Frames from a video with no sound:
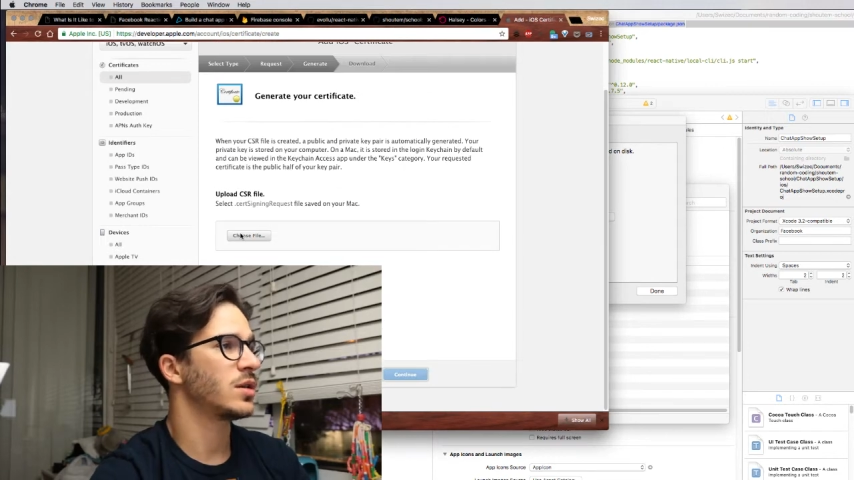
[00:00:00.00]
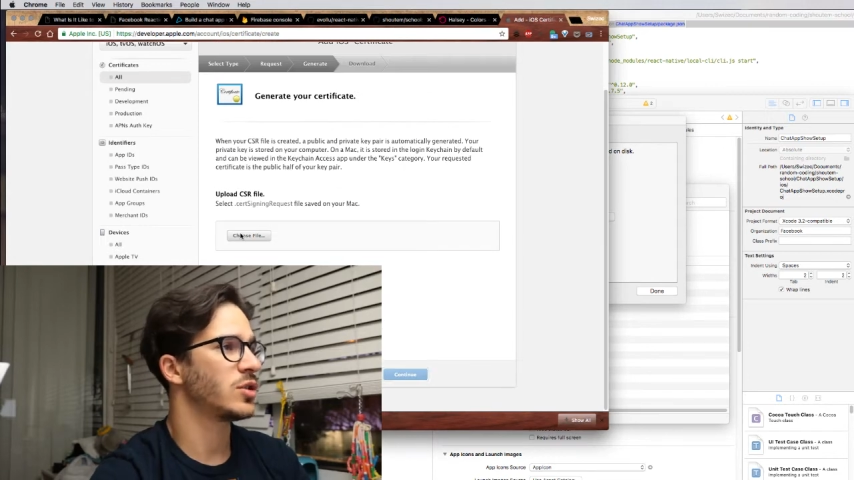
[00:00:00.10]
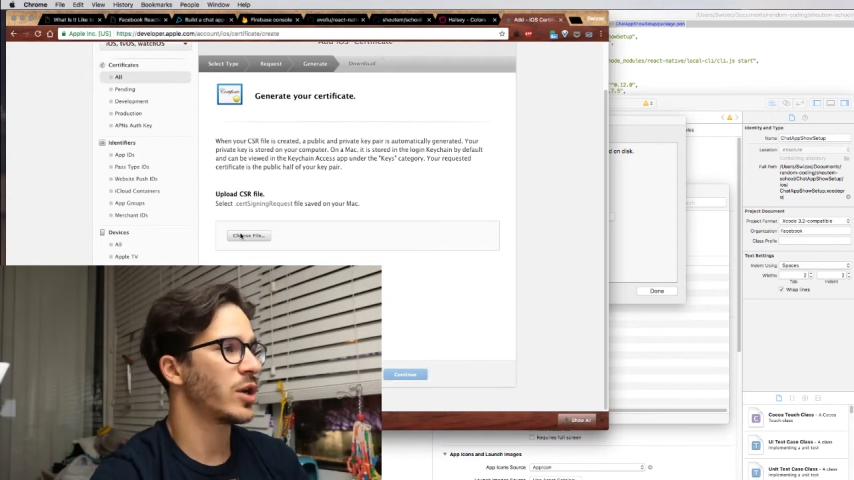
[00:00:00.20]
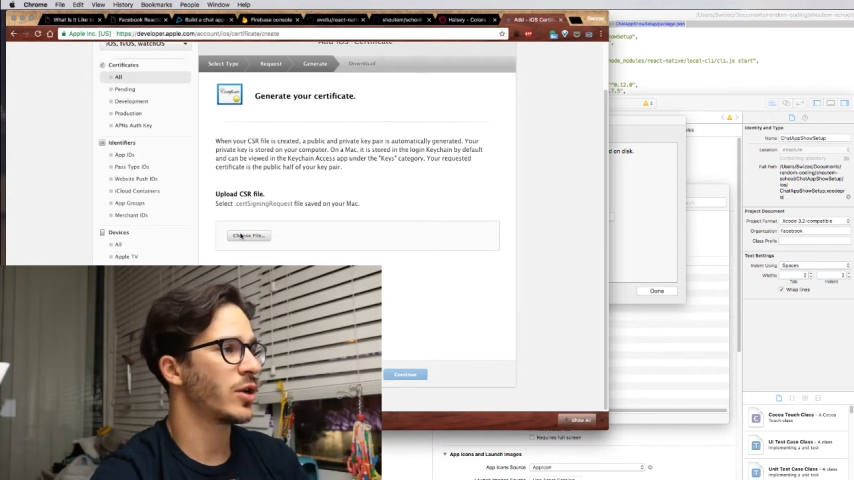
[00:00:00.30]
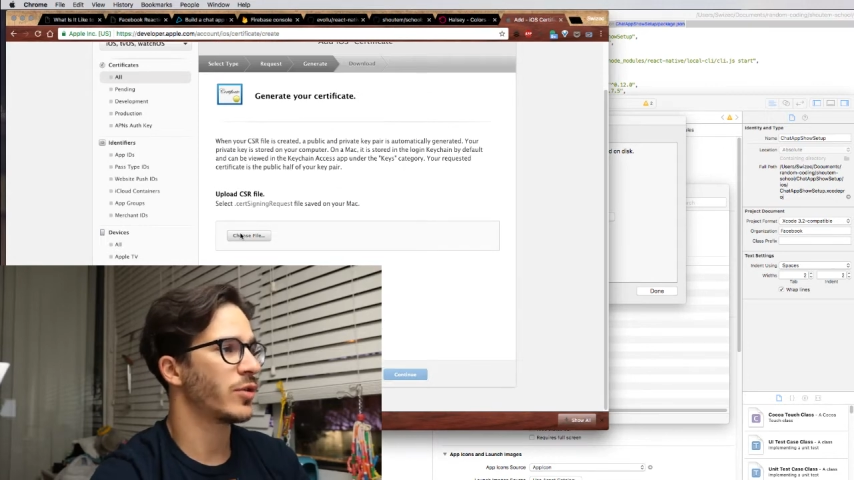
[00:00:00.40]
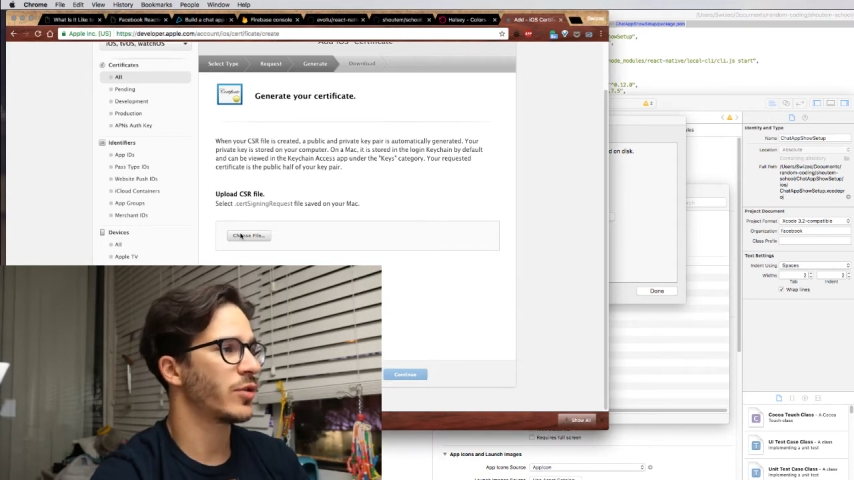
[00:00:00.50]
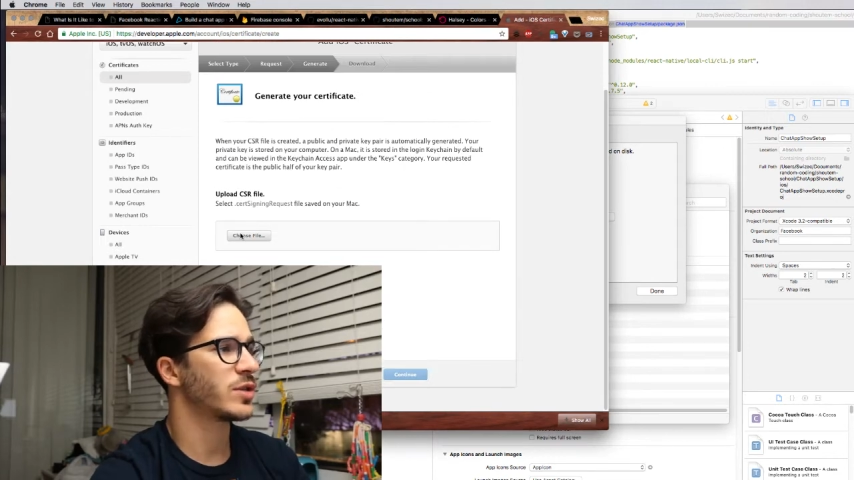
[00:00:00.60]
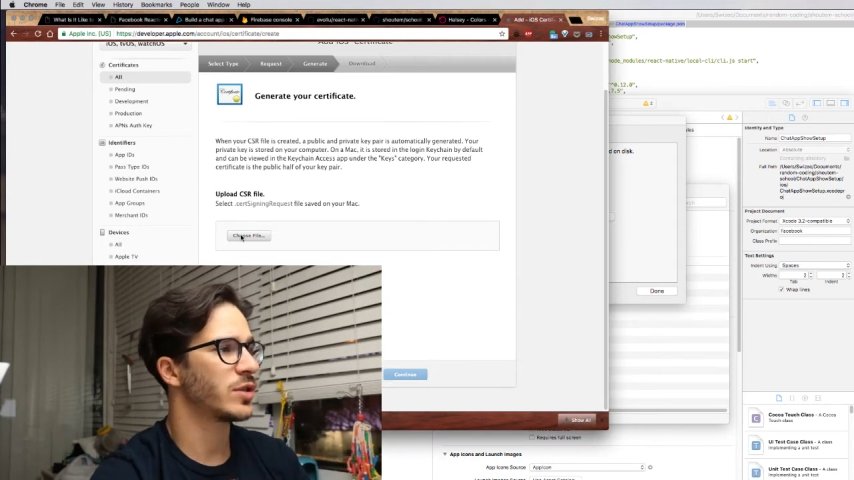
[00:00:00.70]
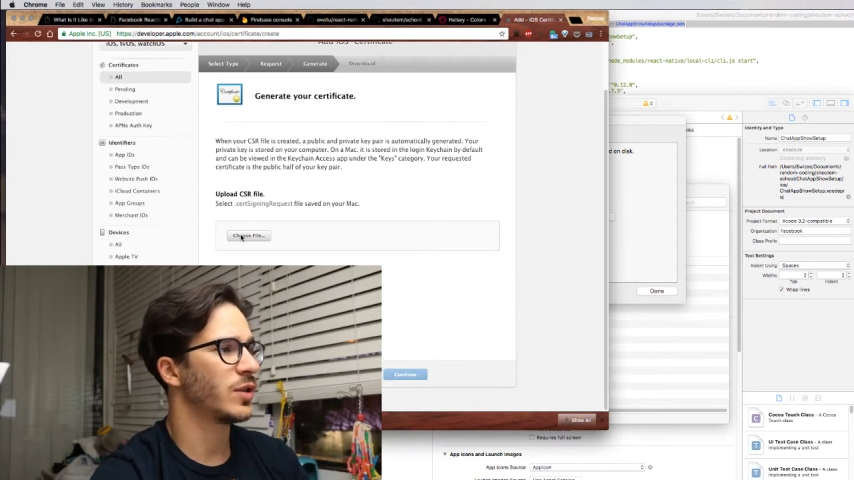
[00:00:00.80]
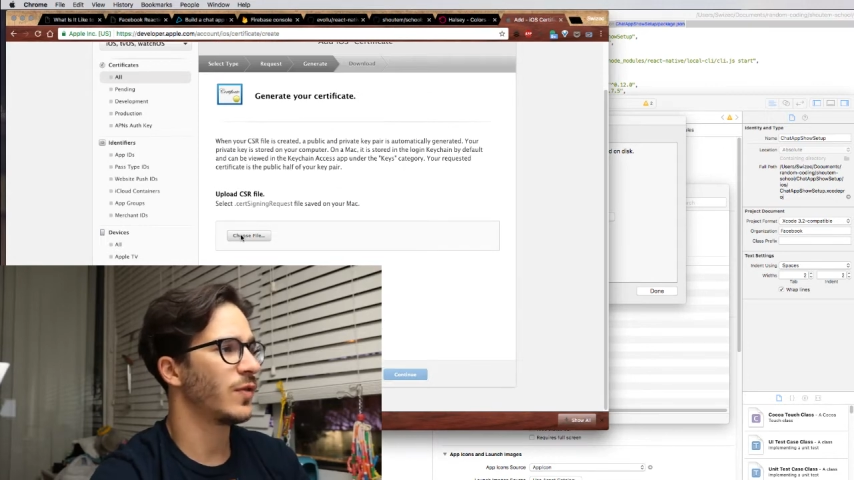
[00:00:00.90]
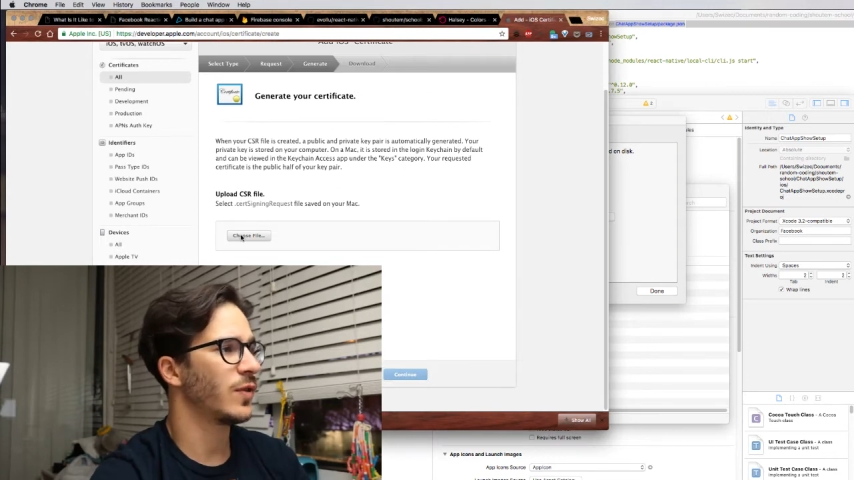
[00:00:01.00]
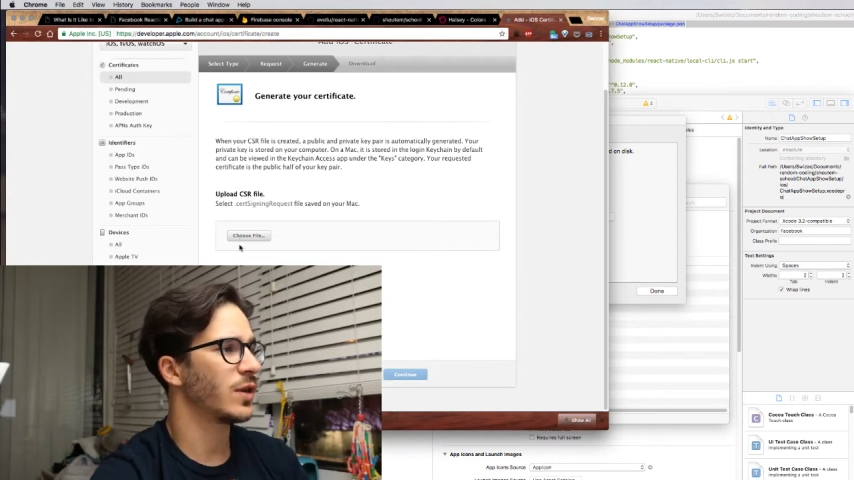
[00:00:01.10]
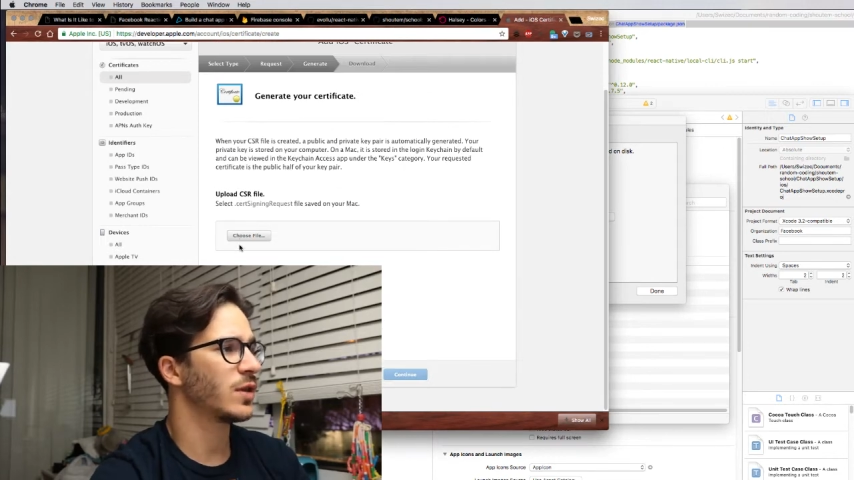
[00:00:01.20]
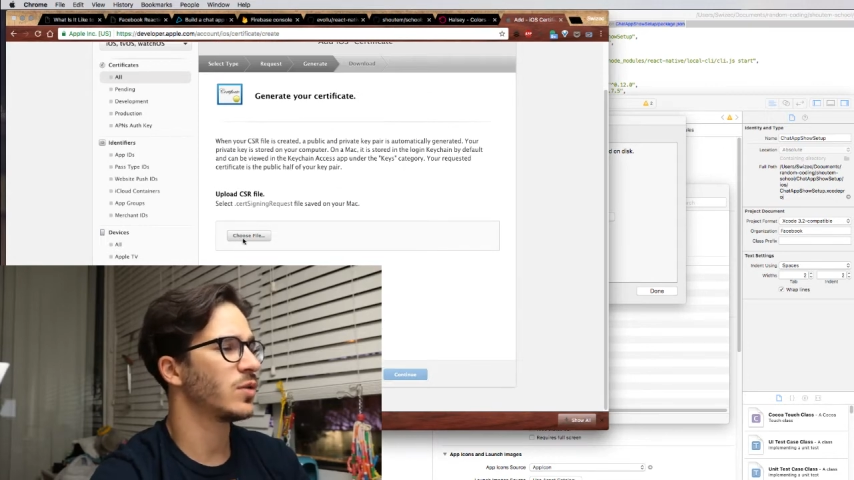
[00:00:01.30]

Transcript: generate certificate,